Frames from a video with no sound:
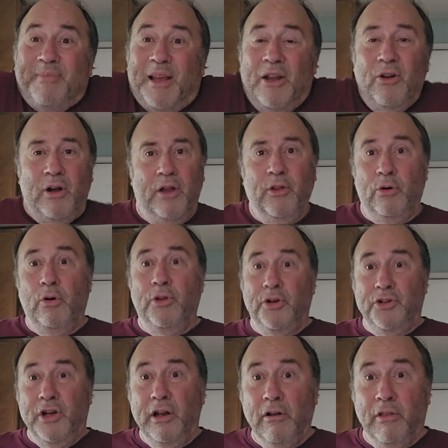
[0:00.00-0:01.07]
I don't know how they grow their
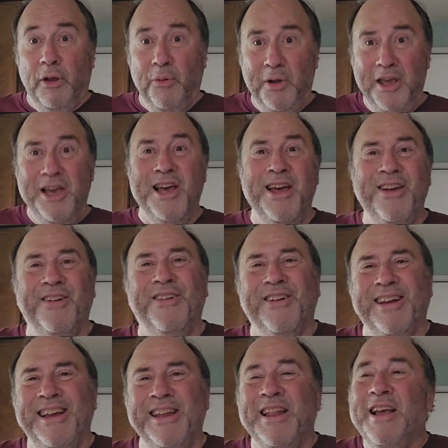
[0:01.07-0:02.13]
channel that way,
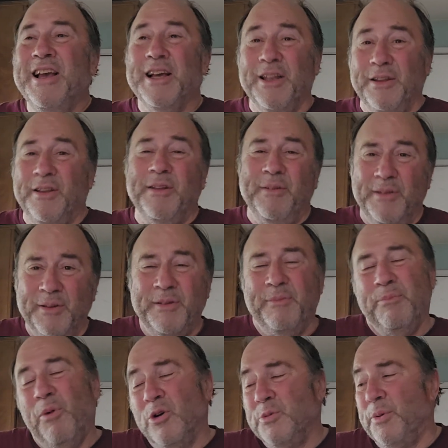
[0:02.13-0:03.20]
right?
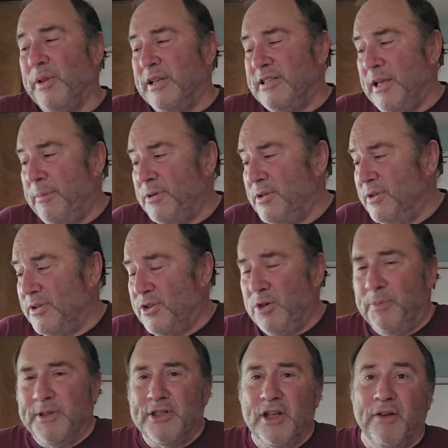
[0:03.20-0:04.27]
Most people that say
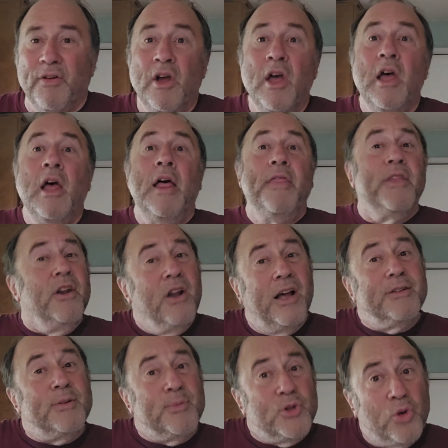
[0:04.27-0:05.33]
stupid stuff, they're
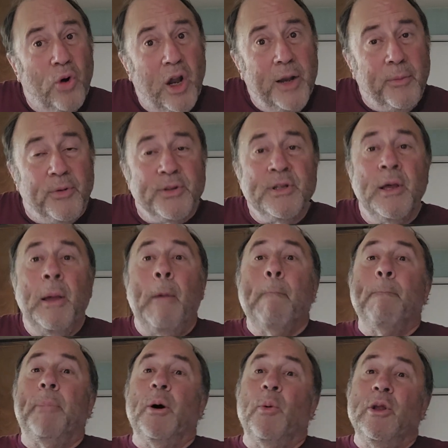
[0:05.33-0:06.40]
not subscribers,
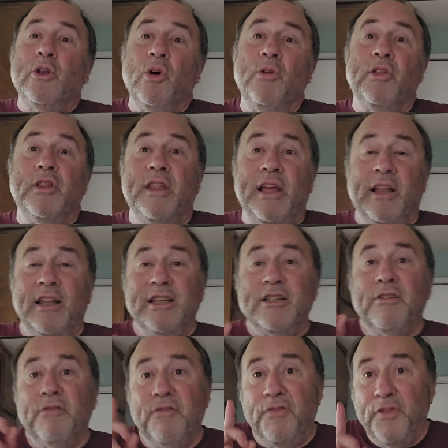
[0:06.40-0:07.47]
but we know that they at
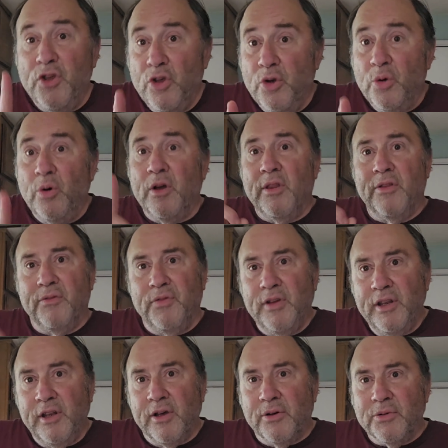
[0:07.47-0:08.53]
least view the
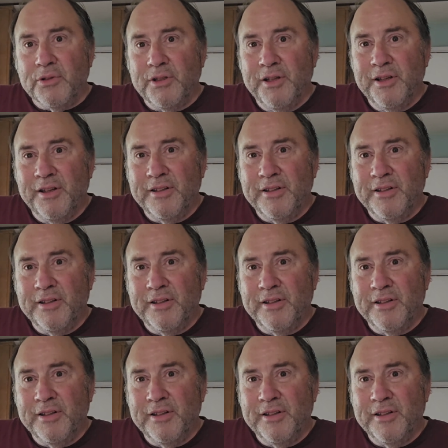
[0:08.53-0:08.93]
videos.